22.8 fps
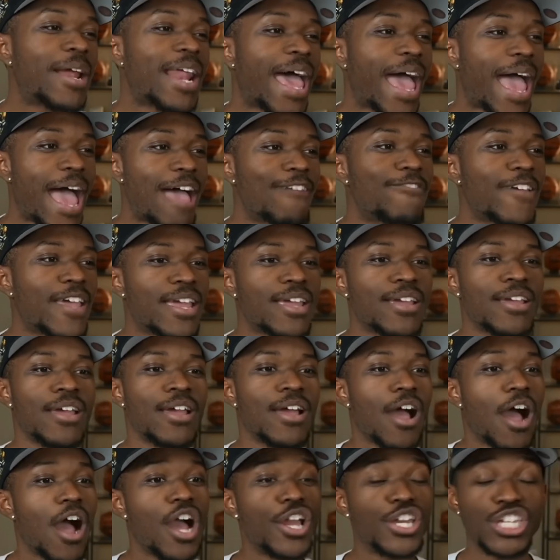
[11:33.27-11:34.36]
but having
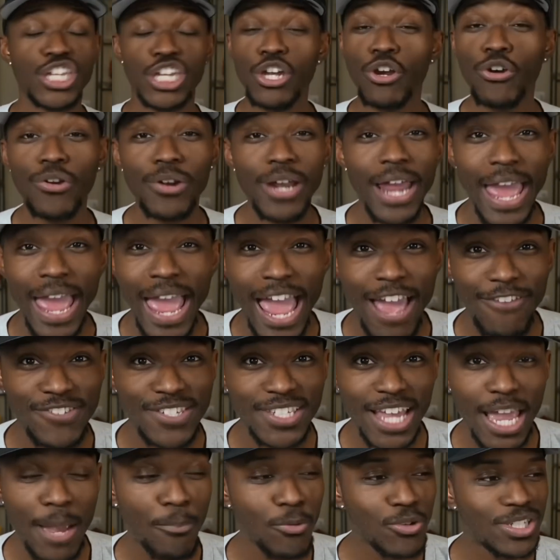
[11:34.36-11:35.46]
a year and a half
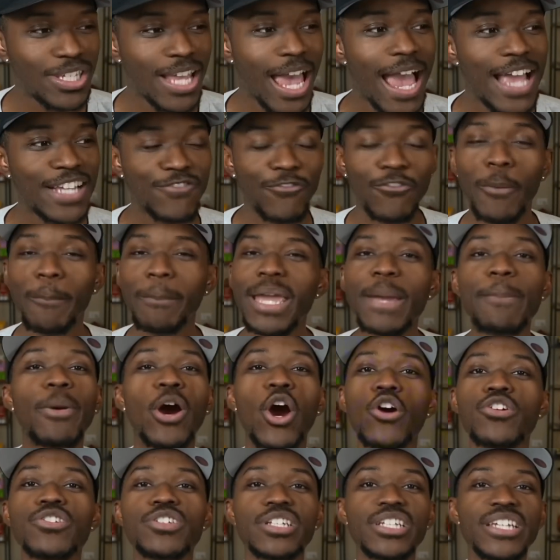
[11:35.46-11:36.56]
sample size for me
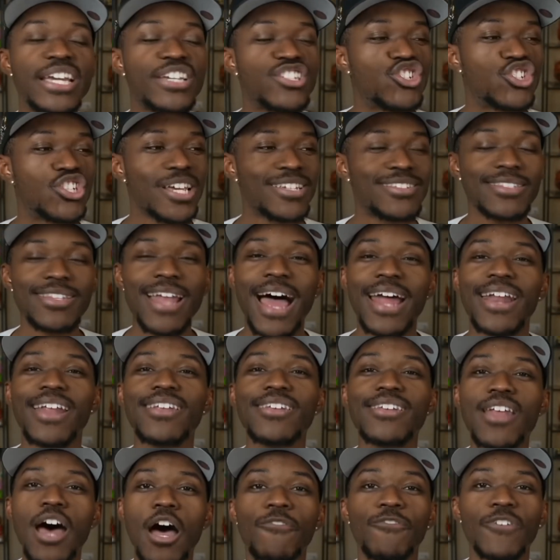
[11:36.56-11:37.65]
personally is just not
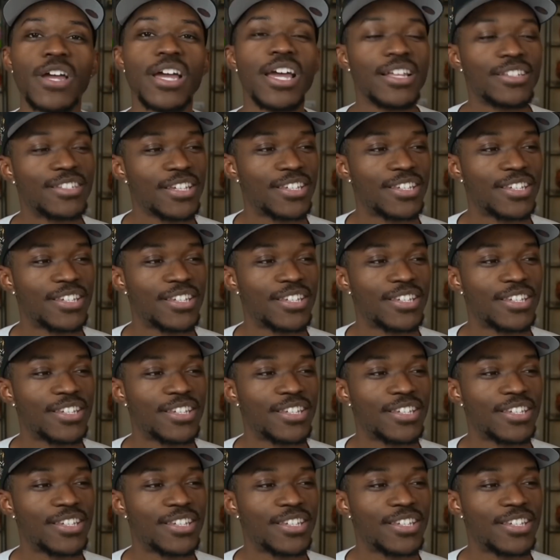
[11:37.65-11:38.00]
enough